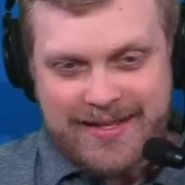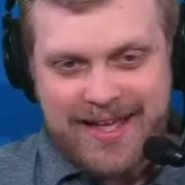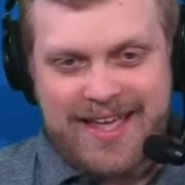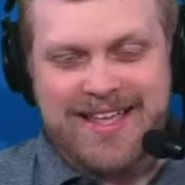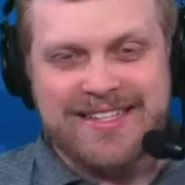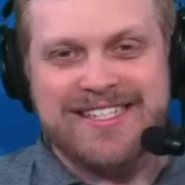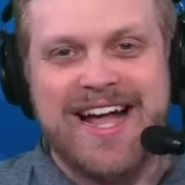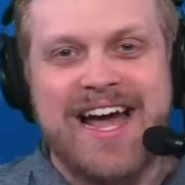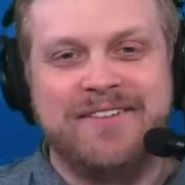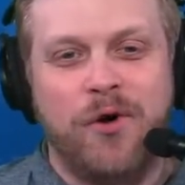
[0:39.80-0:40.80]

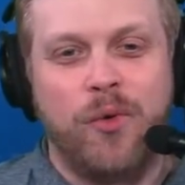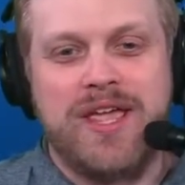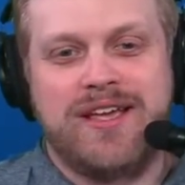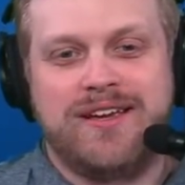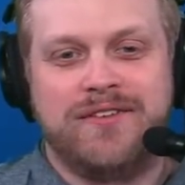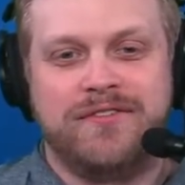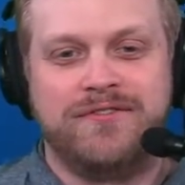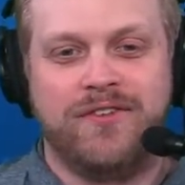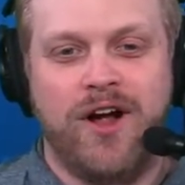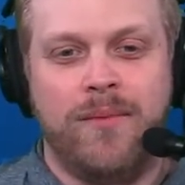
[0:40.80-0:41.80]
inside of a week
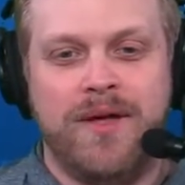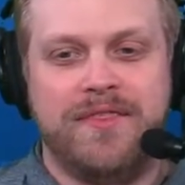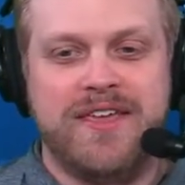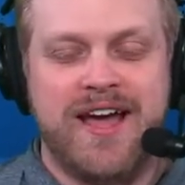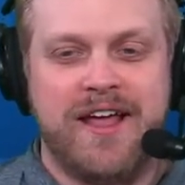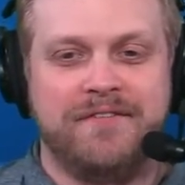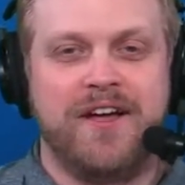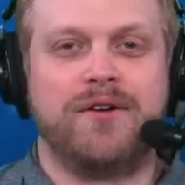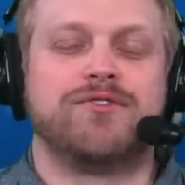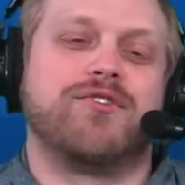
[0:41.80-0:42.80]
from the N F
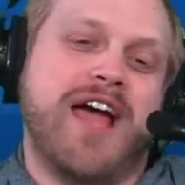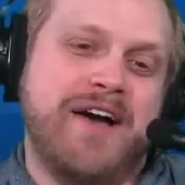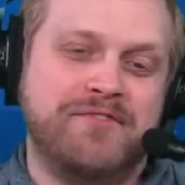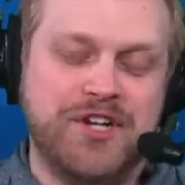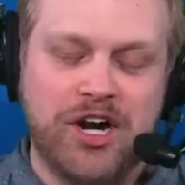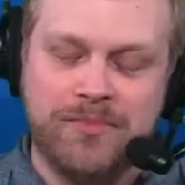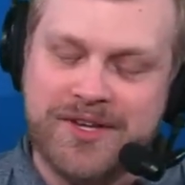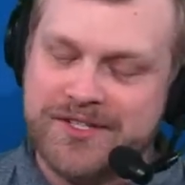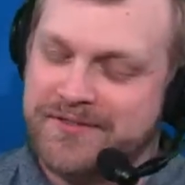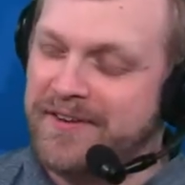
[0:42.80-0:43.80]
L draft.
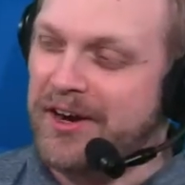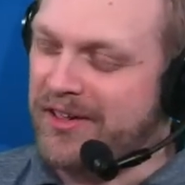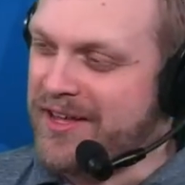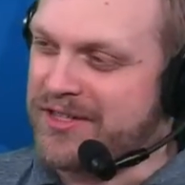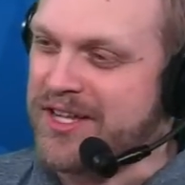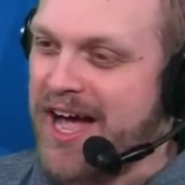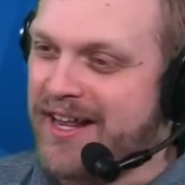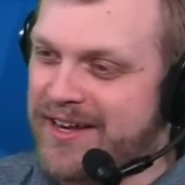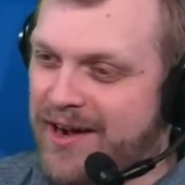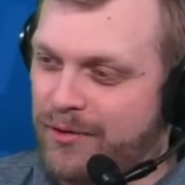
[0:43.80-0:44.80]
Jeremy's fairly
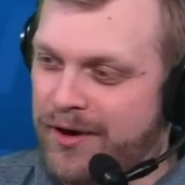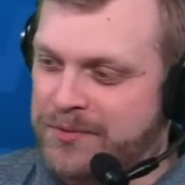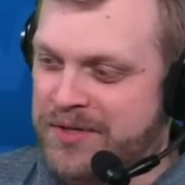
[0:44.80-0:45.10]
excited, not quite as